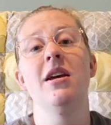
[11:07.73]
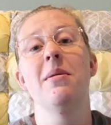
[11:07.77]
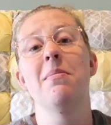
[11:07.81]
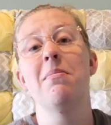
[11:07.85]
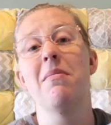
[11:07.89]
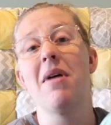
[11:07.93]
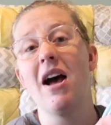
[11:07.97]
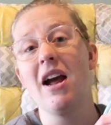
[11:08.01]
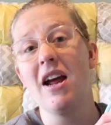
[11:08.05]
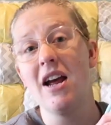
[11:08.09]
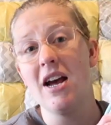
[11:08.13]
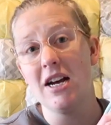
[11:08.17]

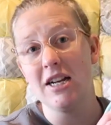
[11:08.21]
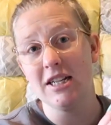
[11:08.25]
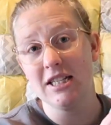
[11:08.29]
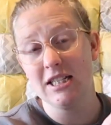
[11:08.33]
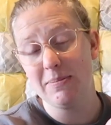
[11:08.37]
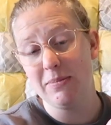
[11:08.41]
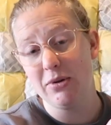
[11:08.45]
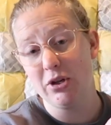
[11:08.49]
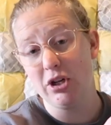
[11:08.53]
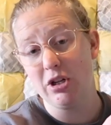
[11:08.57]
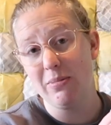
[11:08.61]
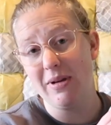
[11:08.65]
my
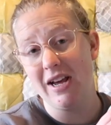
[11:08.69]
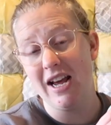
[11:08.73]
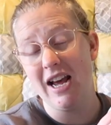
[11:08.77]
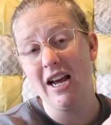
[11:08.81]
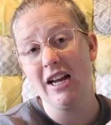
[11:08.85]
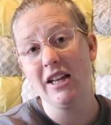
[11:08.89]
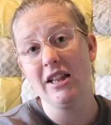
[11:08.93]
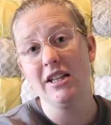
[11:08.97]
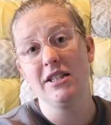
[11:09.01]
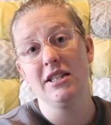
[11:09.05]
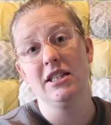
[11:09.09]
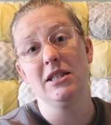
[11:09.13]
hospital
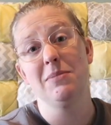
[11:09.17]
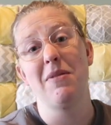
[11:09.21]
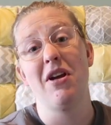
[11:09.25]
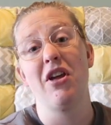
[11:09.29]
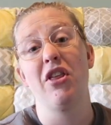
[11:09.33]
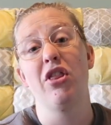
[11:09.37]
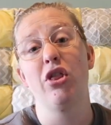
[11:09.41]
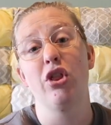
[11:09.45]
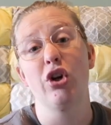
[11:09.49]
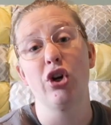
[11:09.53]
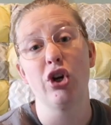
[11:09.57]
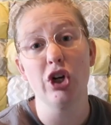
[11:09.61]
bag. This is my
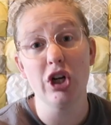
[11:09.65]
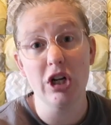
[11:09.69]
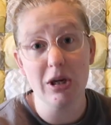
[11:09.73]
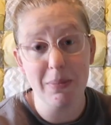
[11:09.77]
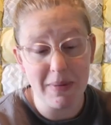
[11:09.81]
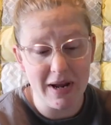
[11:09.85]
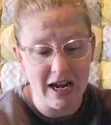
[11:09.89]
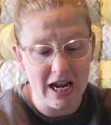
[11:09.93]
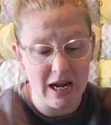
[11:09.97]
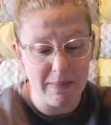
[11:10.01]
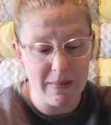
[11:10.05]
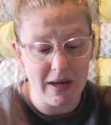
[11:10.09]
third
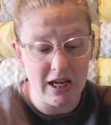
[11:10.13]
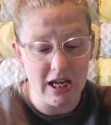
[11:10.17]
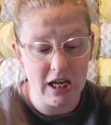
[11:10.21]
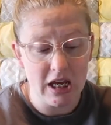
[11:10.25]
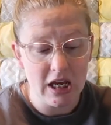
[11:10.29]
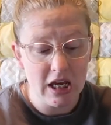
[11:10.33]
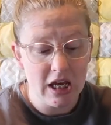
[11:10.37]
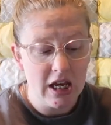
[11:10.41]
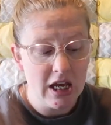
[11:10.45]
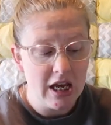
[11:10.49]
baby,